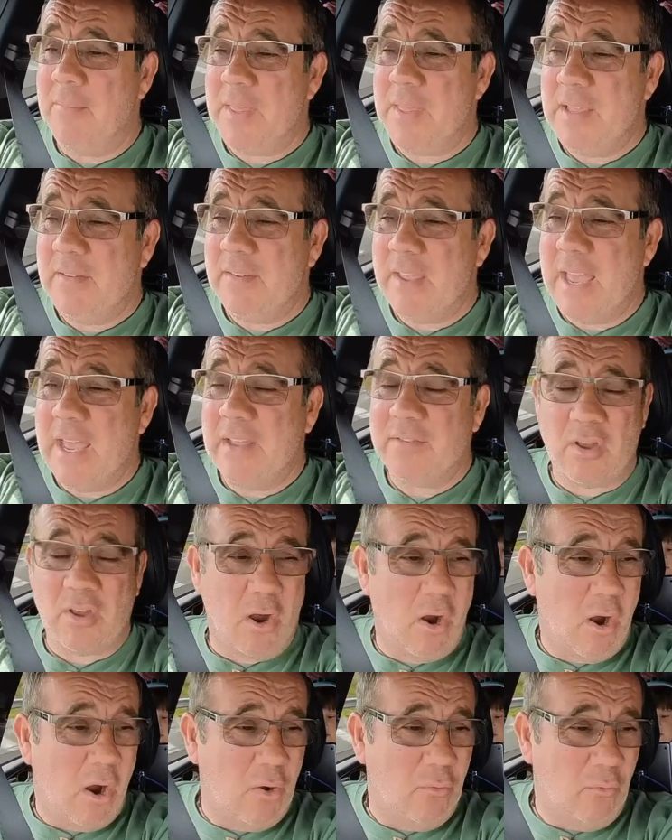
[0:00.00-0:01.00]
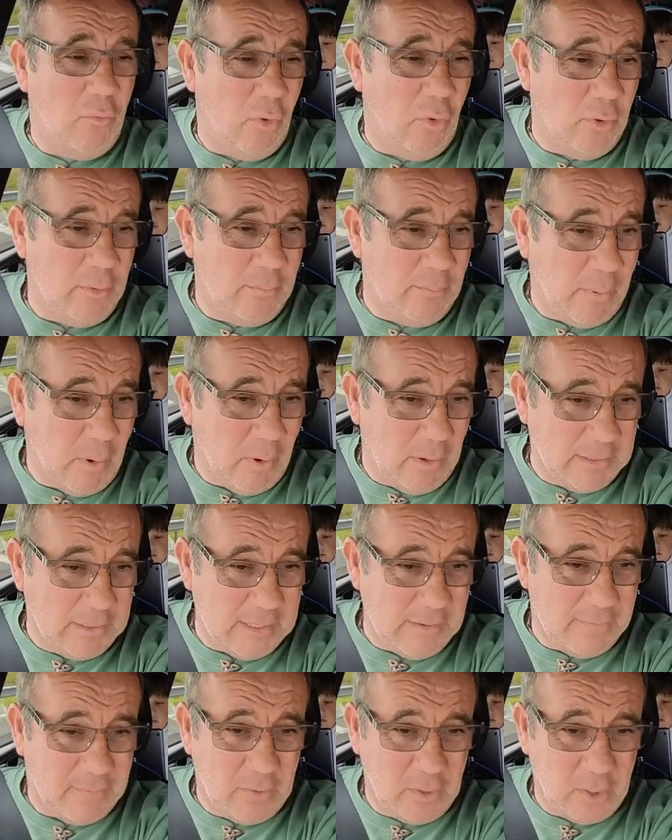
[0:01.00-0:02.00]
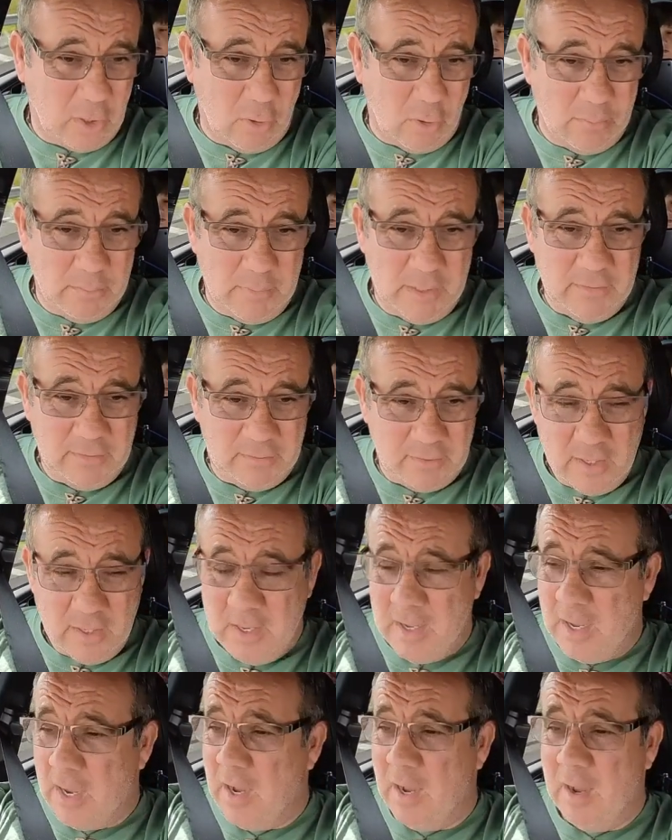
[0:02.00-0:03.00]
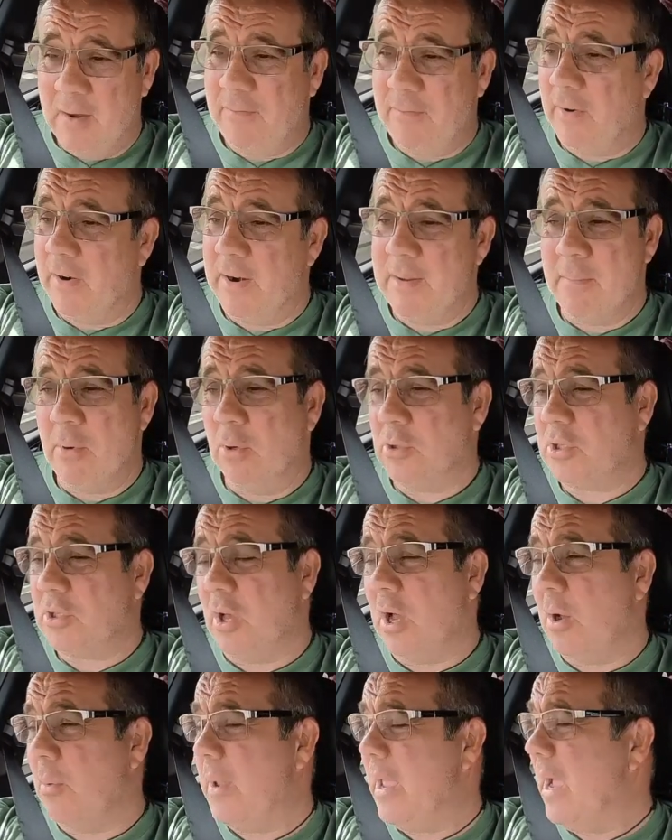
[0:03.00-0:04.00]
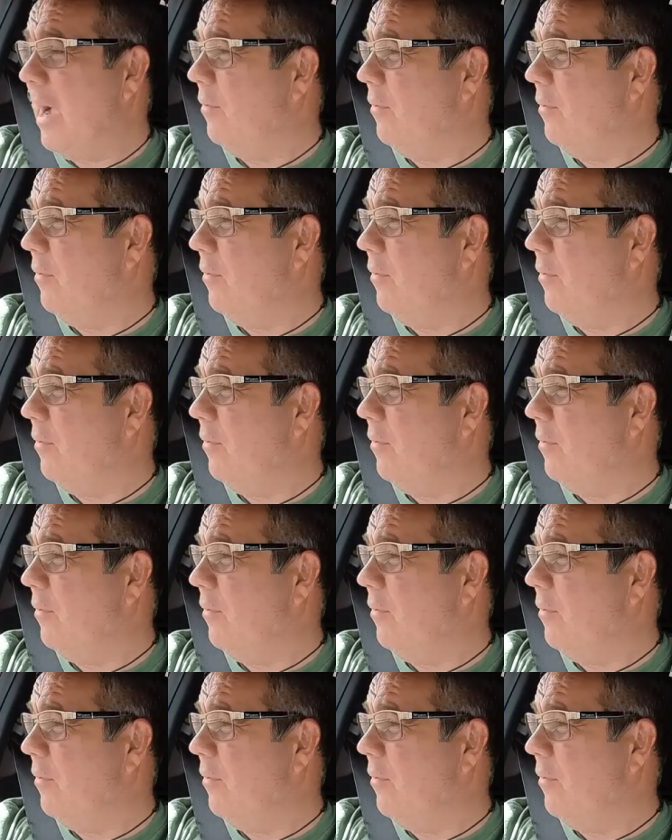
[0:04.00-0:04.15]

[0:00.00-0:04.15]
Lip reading: These airs are run by different companies, very much like we